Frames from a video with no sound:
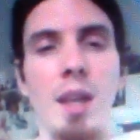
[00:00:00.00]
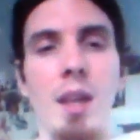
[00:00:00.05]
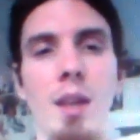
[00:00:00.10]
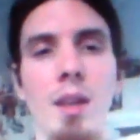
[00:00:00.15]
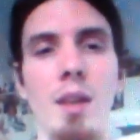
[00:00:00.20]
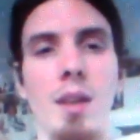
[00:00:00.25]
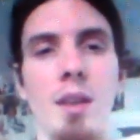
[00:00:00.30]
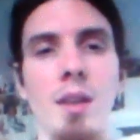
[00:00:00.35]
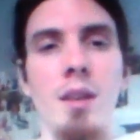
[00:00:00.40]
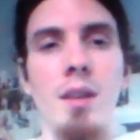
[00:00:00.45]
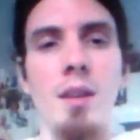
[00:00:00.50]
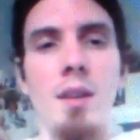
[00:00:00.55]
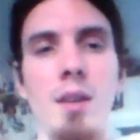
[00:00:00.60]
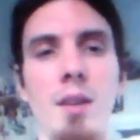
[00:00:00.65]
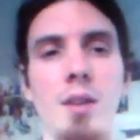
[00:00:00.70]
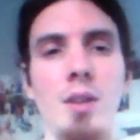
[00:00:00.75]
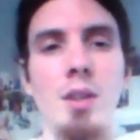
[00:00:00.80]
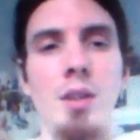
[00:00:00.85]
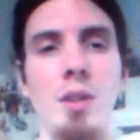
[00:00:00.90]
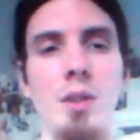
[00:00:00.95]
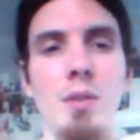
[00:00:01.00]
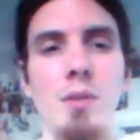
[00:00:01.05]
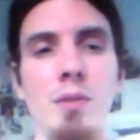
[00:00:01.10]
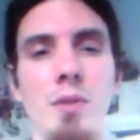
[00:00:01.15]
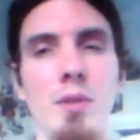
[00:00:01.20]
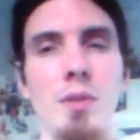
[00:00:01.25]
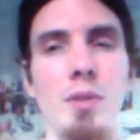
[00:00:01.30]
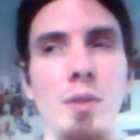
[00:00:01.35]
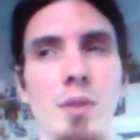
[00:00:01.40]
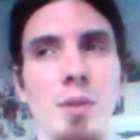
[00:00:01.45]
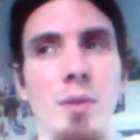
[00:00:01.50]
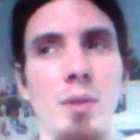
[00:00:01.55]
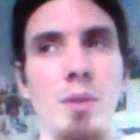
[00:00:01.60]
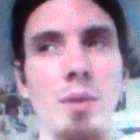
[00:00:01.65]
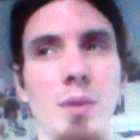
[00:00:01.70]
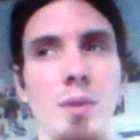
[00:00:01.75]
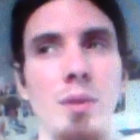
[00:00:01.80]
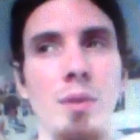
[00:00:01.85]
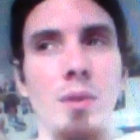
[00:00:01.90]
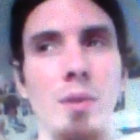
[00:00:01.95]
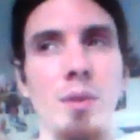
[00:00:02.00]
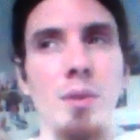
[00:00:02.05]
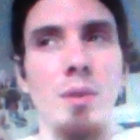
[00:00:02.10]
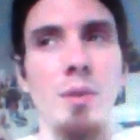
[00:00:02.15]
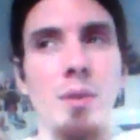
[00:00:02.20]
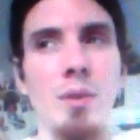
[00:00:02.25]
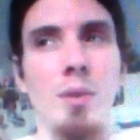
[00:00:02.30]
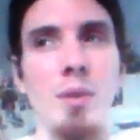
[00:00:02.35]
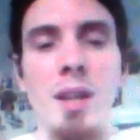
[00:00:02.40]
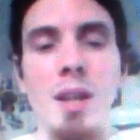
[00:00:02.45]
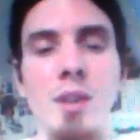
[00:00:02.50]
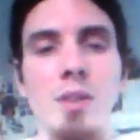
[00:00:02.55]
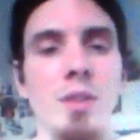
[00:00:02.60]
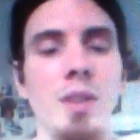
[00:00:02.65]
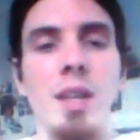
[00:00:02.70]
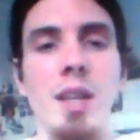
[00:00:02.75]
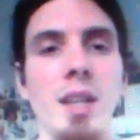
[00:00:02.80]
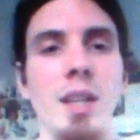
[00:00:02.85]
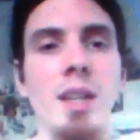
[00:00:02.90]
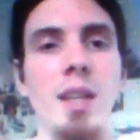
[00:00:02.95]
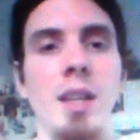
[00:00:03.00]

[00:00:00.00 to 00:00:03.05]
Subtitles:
are you for real or not? I mean, I don't get it.